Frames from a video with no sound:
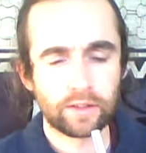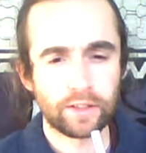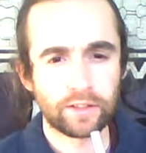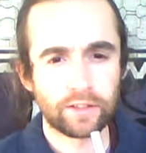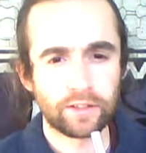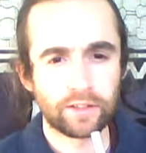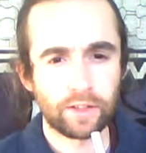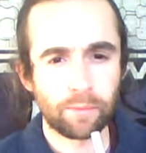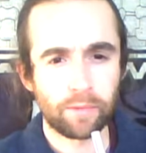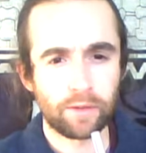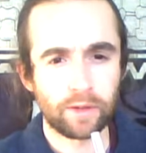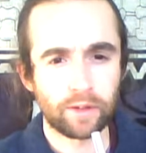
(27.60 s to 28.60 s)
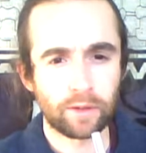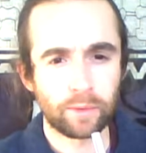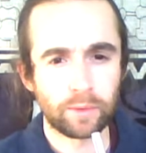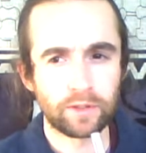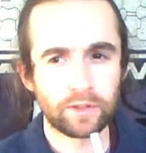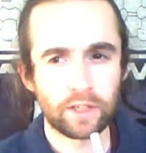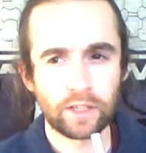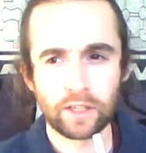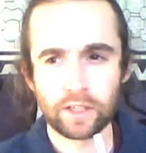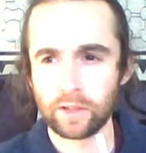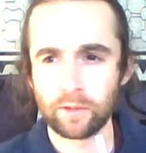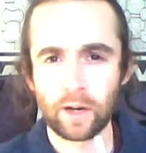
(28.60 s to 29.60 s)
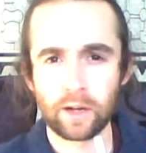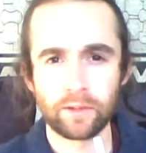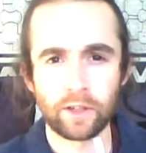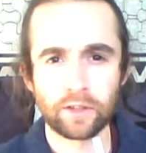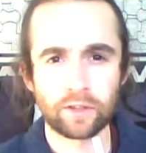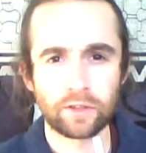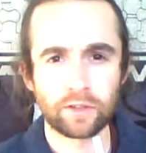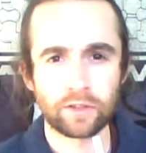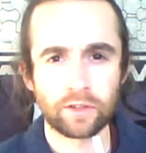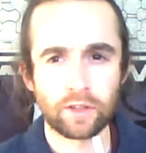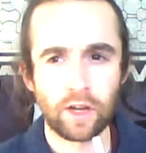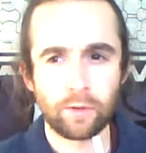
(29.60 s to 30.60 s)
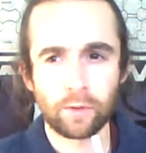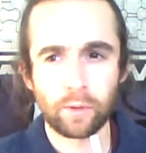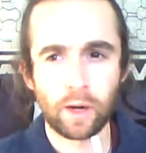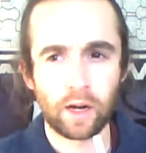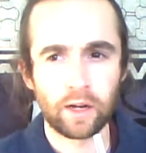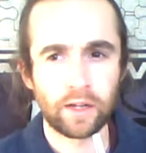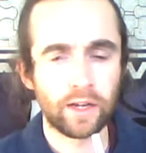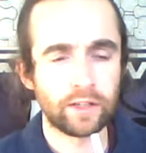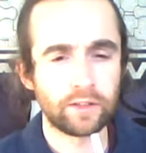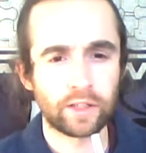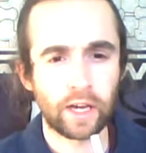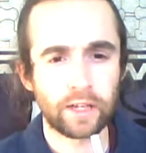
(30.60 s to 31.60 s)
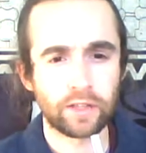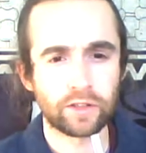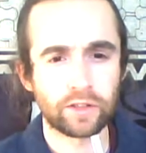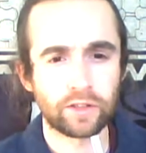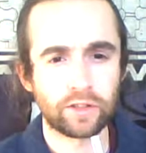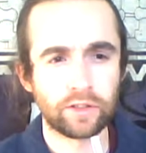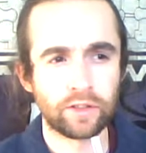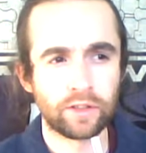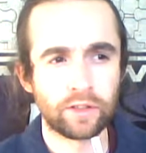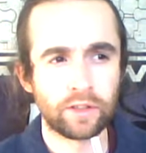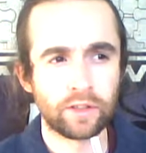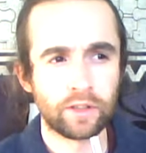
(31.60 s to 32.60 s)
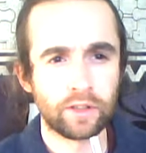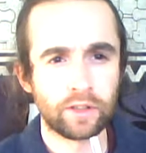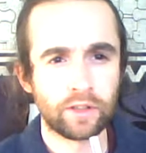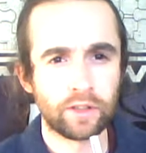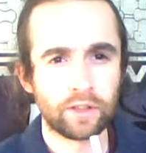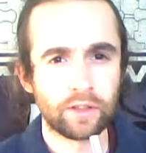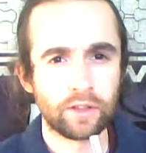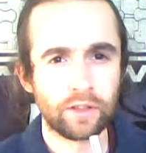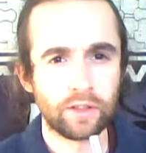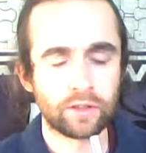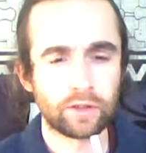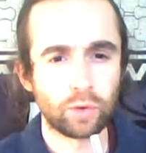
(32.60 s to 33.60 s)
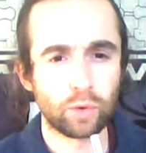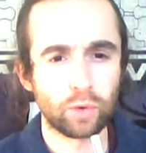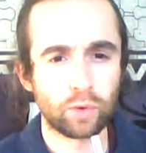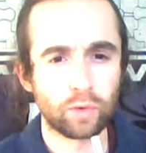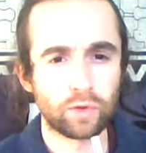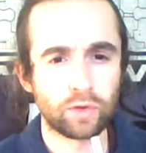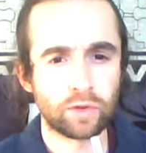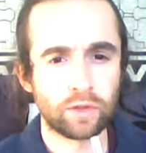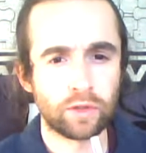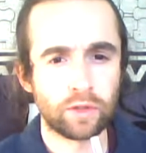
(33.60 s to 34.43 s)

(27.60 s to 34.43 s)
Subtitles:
this is something that we see around us everywhere, in education, in schools.